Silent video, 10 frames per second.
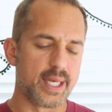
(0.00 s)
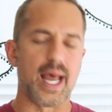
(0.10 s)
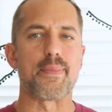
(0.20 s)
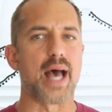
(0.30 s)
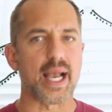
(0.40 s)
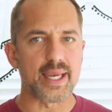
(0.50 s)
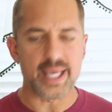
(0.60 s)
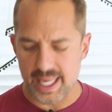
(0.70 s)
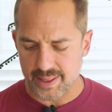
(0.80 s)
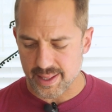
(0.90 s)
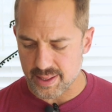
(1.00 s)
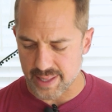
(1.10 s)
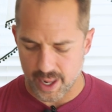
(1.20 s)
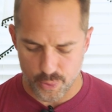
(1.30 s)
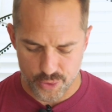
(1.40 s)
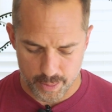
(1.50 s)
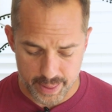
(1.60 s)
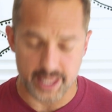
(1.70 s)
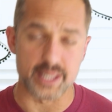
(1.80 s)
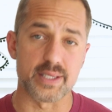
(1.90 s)
Now, I'm not gonna eat the entire thing
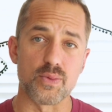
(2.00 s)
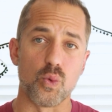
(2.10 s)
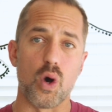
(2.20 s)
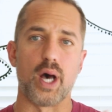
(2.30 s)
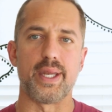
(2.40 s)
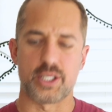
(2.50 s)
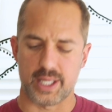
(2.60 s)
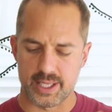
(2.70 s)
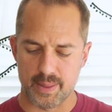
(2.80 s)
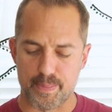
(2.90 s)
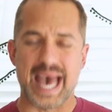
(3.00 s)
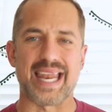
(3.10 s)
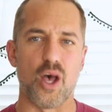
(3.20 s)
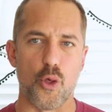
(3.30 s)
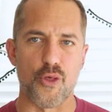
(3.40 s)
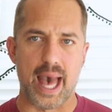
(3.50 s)
because 1, it's a bad health